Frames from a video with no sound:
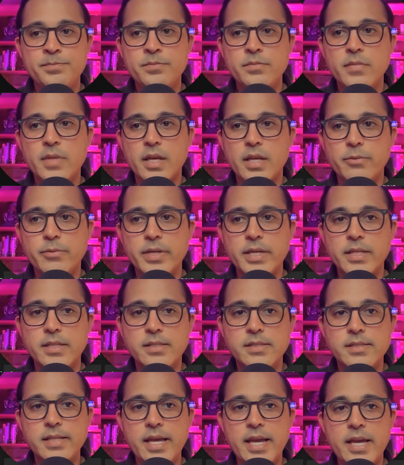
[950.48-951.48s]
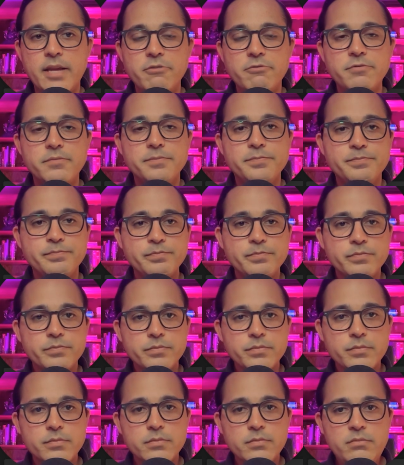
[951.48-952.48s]
And we hit save.
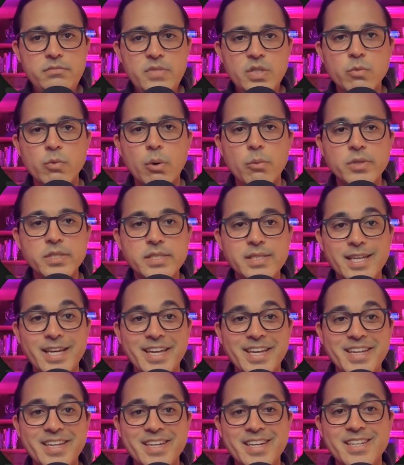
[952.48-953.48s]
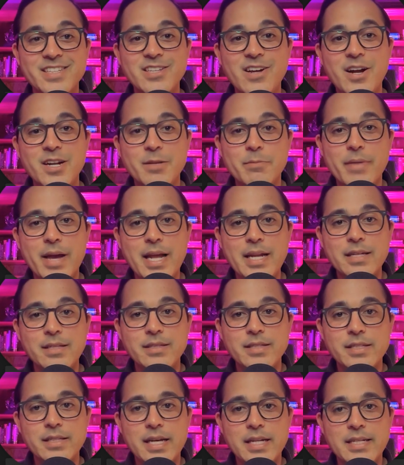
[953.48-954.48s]
What we'll see is
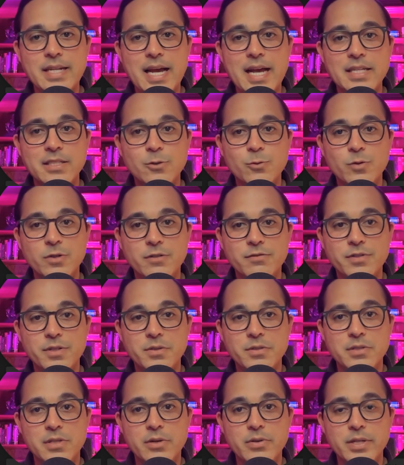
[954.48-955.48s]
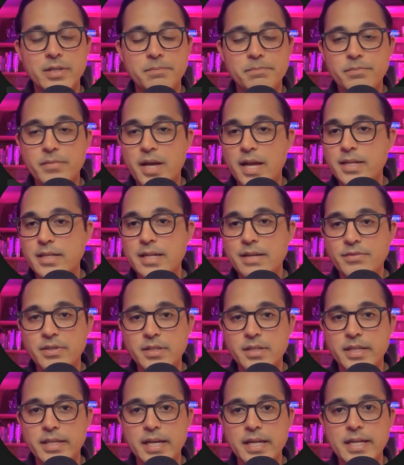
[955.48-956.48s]
automatically that task workflow is loaded. I didn't have
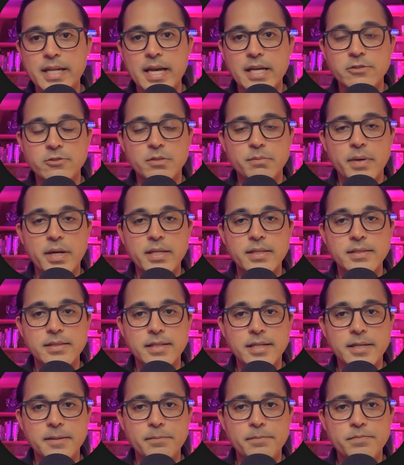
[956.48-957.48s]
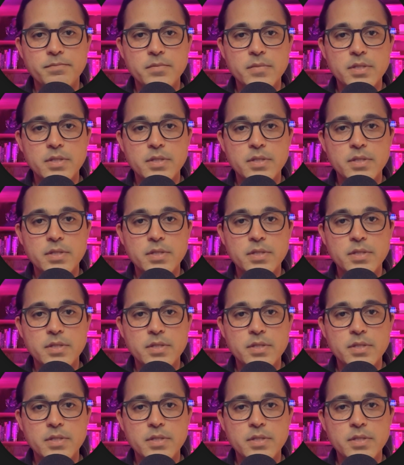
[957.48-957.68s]
to click any extra buttons there.